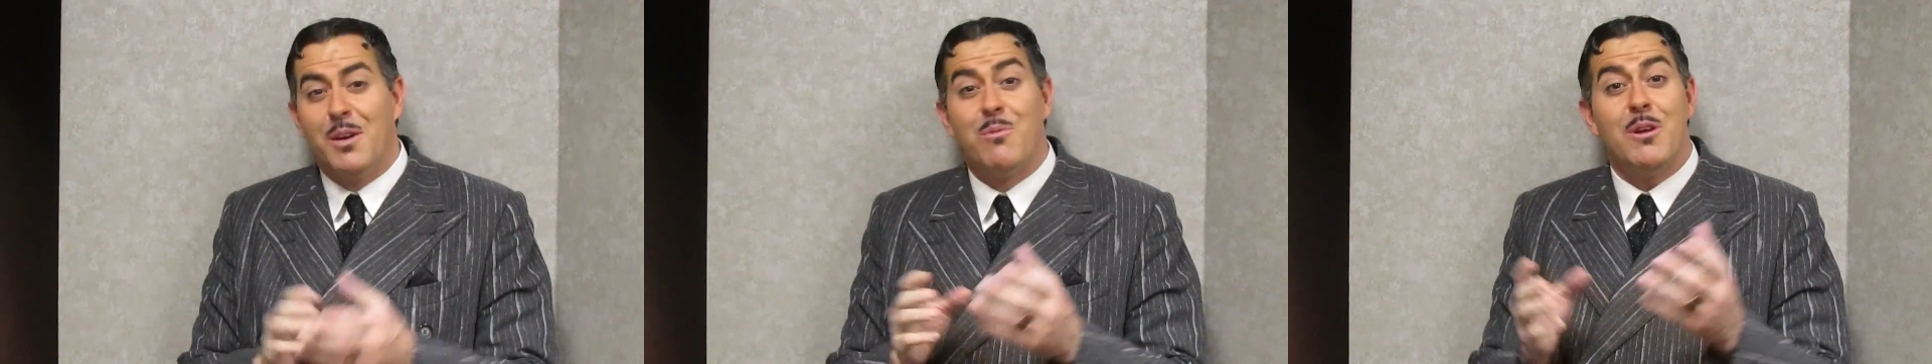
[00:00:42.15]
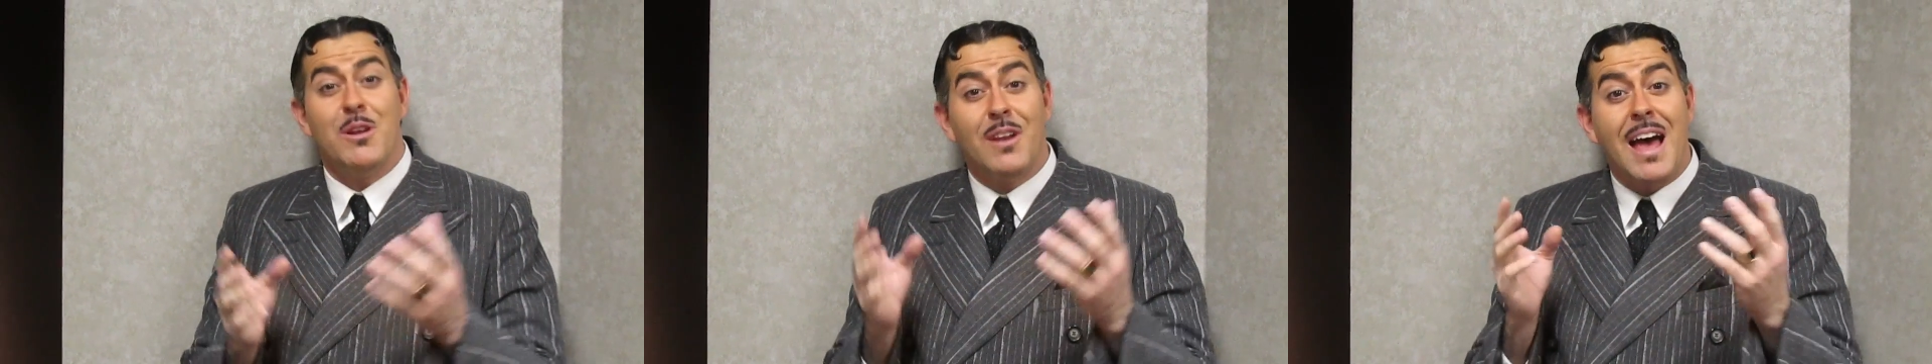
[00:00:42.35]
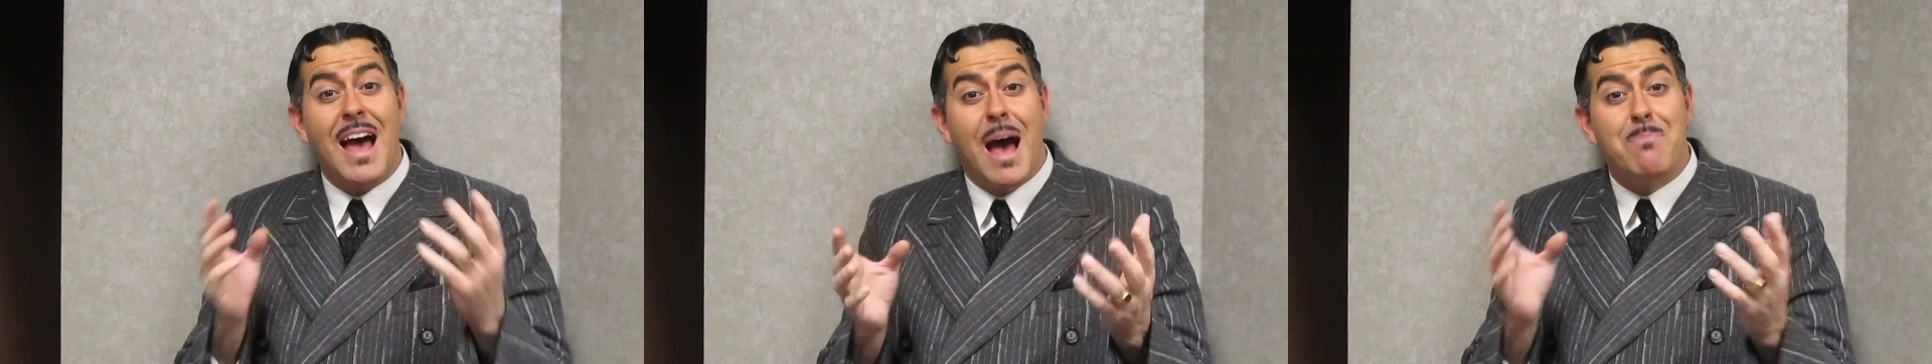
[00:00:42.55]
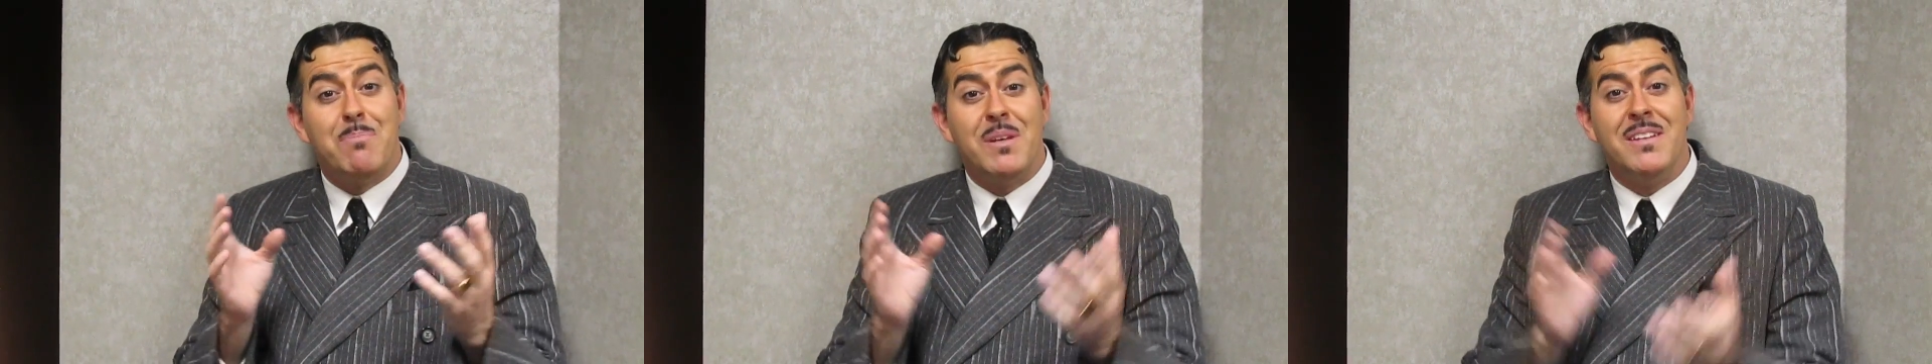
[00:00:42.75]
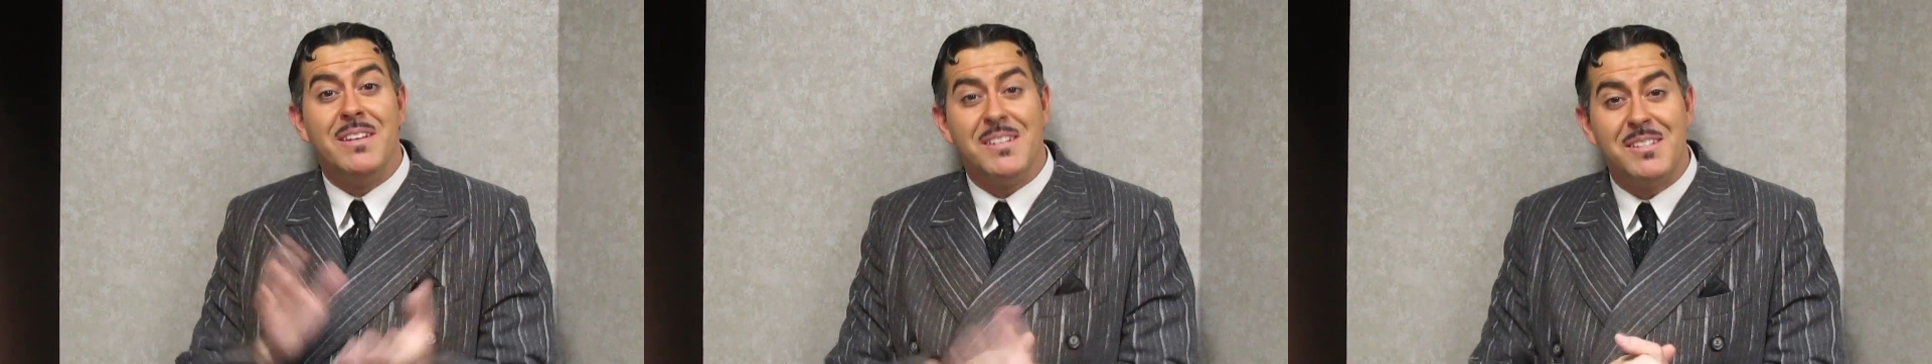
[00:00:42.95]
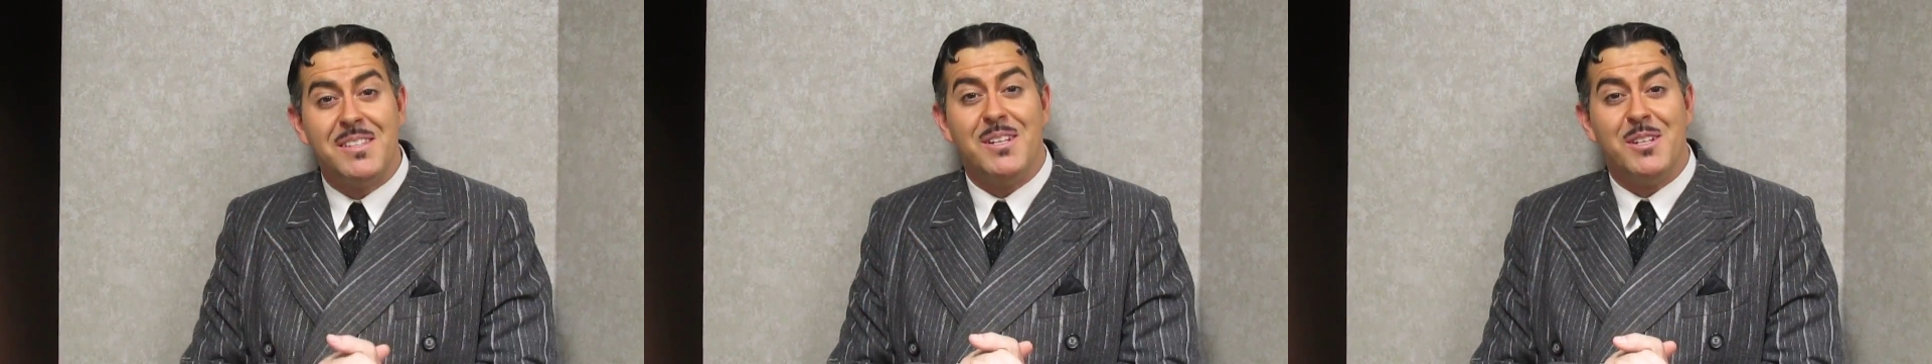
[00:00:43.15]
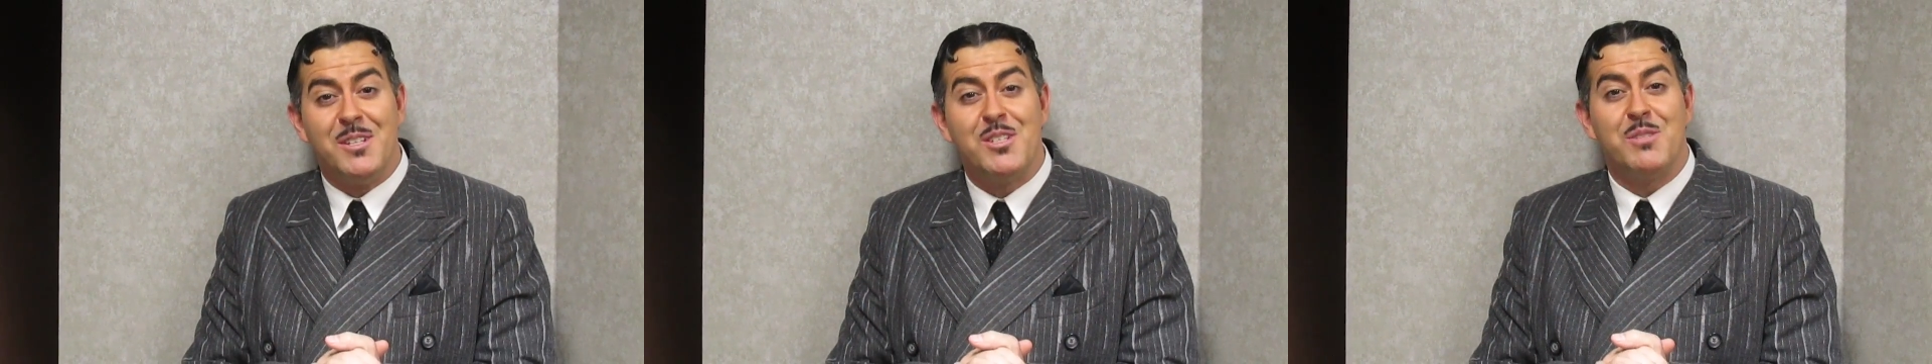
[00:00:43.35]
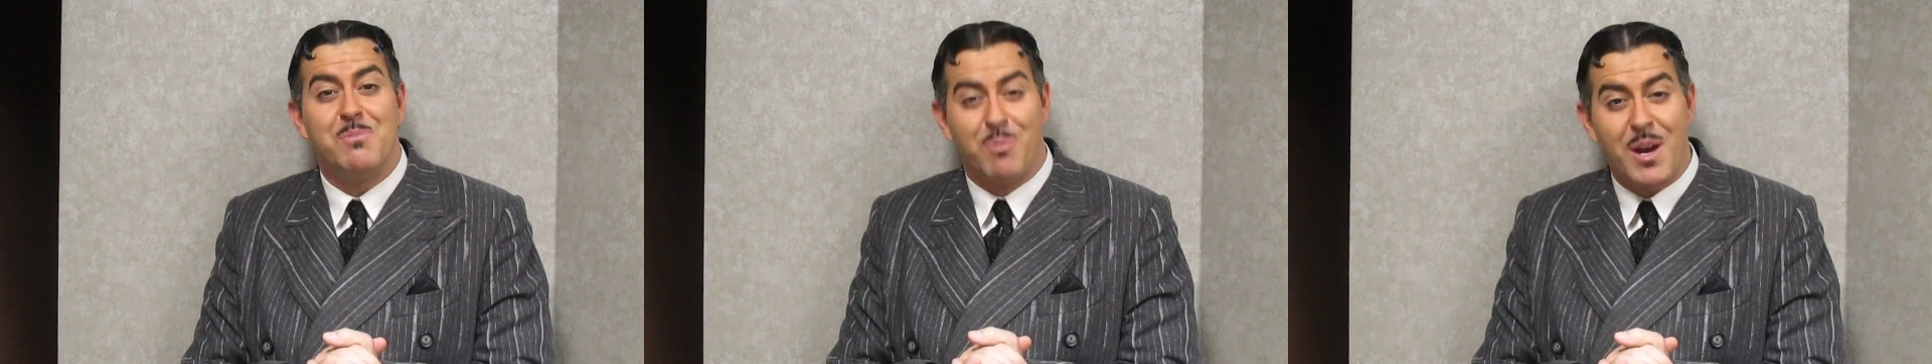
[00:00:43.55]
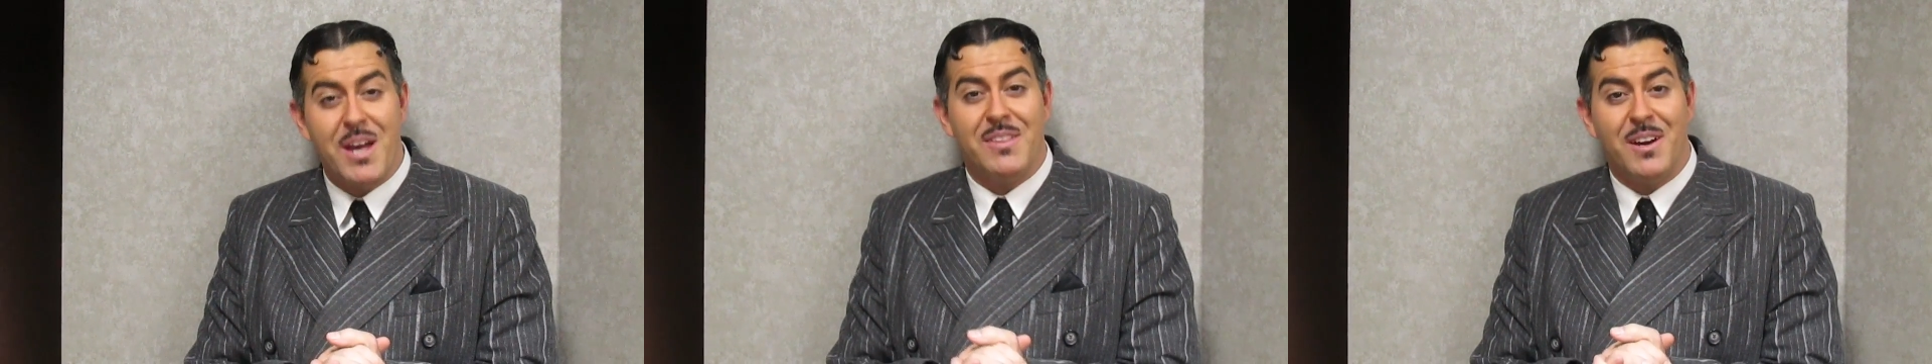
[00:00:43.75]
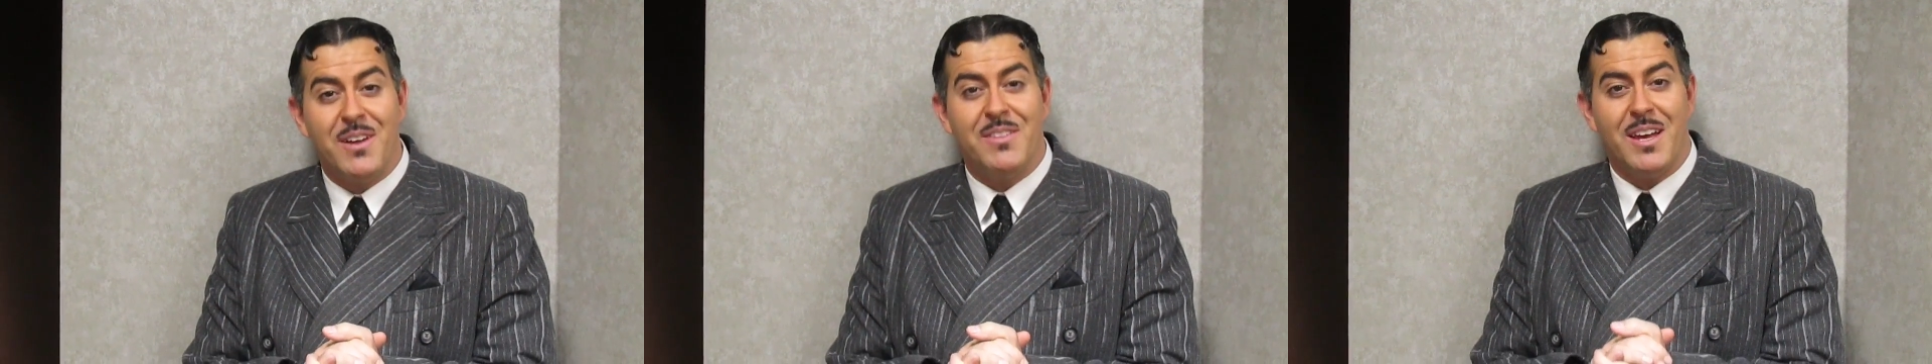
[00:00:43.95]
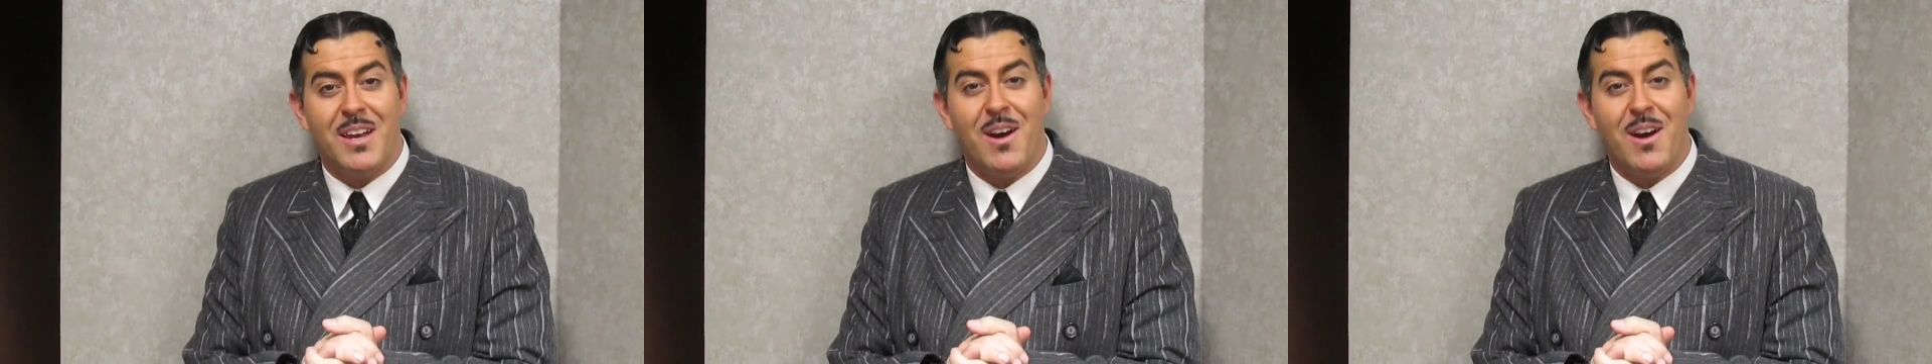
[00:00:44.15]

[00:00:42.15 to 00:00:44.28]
real happiness that is spread on that